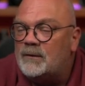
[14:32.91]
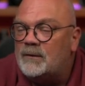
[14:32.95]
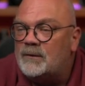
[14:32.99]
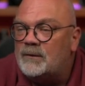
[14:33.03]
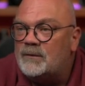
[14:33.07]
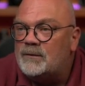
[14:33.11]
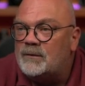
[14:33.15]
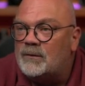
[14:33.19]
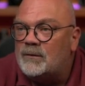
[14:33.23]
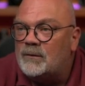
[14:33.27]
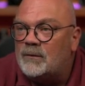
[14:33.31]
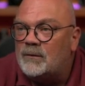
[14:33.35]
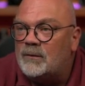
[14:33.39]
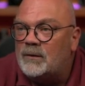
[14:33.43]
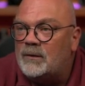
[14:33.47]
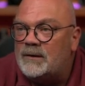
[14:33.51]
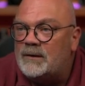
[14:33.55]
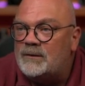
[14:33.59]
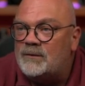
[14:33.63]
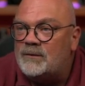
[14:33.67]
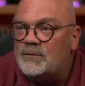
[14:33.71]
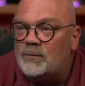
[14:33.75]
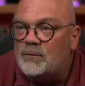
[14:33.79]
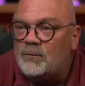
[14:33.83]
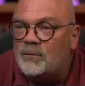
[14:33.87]
So let's
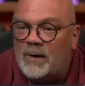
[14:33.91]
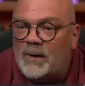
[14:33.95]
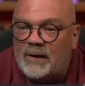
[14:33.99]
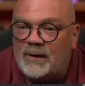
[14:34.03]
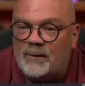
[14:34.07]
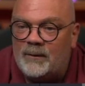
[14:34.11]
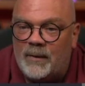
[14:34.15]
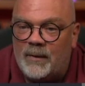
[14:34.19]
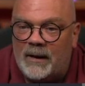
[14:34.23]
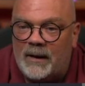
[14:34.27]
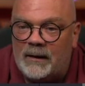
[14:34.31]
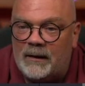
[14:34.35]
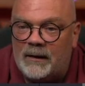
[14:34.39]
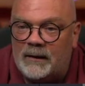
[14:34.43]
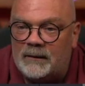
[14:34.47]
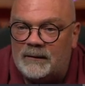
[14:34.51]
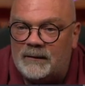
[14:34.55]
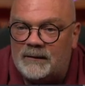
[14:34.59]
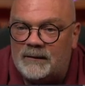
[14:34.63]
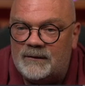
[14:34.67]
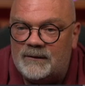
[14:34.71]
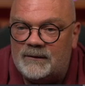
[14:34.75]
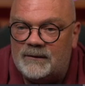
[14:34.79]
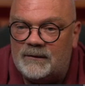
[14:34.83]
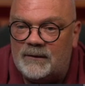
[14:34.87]
do white
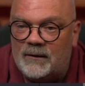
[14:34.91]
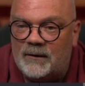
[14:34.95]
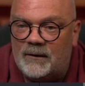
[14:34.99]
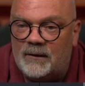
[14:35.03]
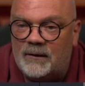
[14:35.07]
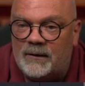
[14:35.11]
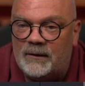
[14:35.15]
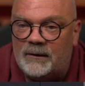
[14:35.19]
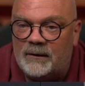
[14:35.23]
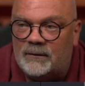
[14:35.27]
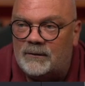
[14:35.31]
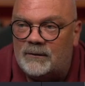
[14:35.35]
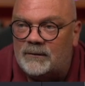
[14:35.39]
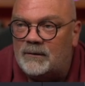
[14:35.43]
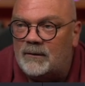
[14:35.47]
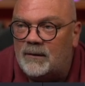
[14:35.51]
balance, a little,